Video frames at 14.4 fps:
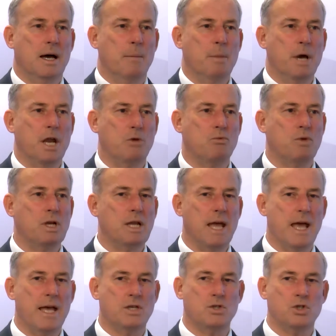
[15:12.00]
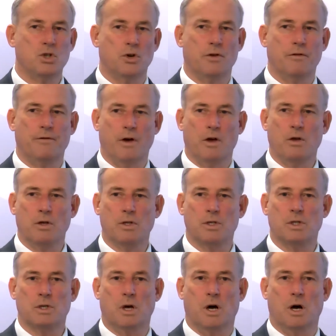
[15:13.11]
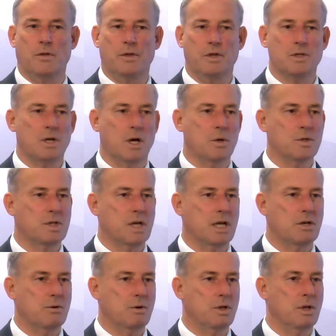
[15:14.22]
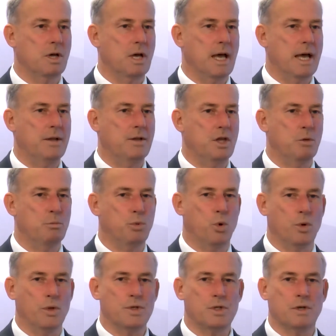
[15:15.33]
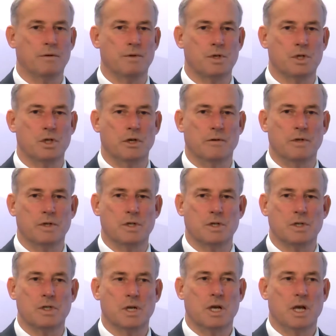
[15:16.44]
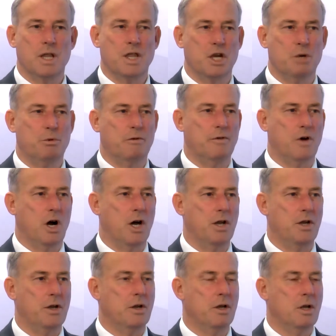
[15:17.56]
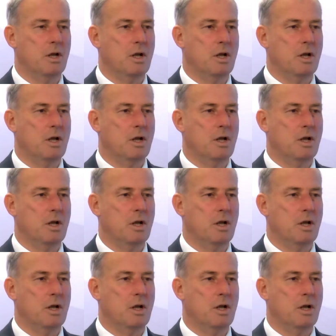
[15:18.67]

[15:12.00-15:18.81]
But it really has shone a focus on this whole sector and the importance of the services that are provided,